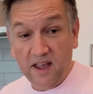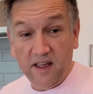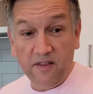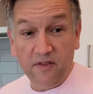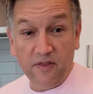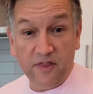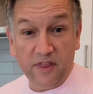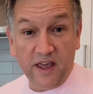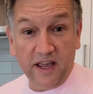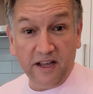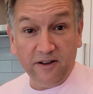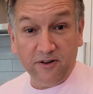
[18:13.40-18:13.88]

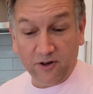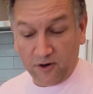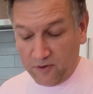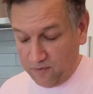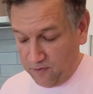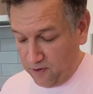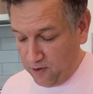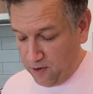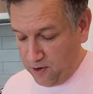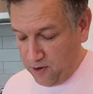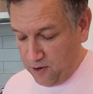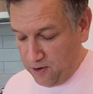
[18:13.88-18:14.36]
And thanks
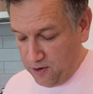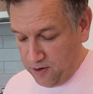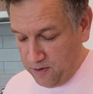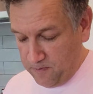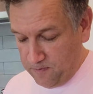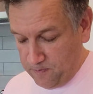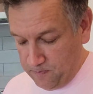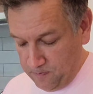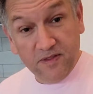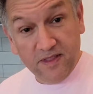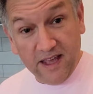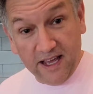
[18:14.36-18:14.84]

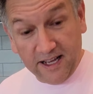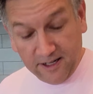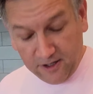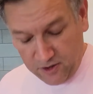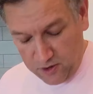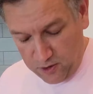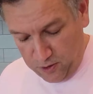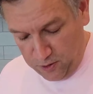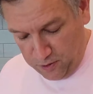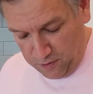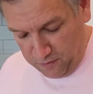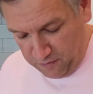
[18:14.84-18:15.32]

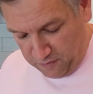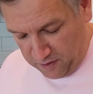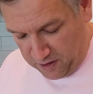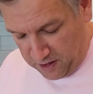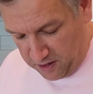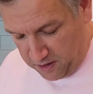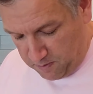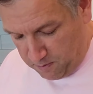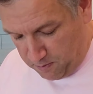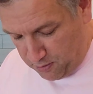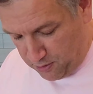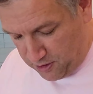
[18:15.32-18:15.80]
all
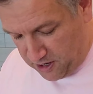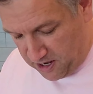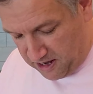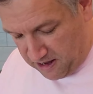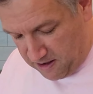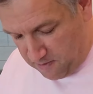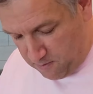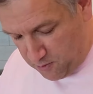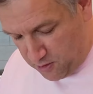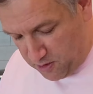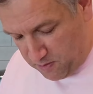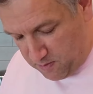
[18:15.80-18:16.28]
for putting
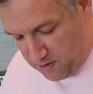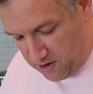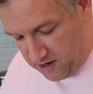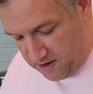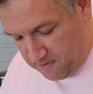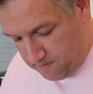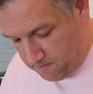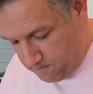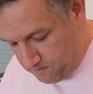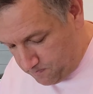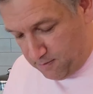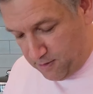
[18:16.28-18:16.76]
up with my
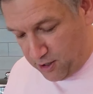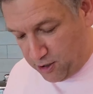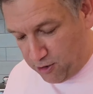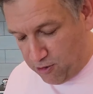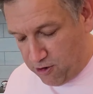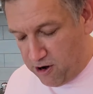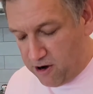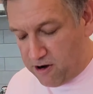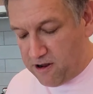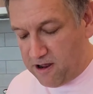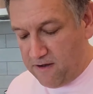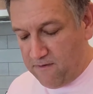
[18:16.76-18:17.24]

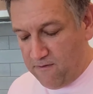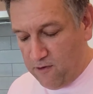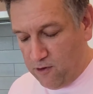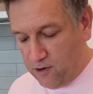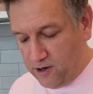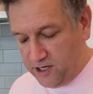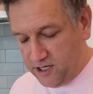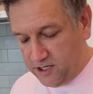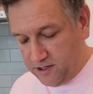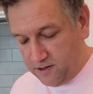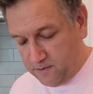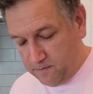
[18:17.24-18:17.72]
croaky
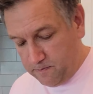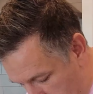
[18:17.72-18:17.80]
voice.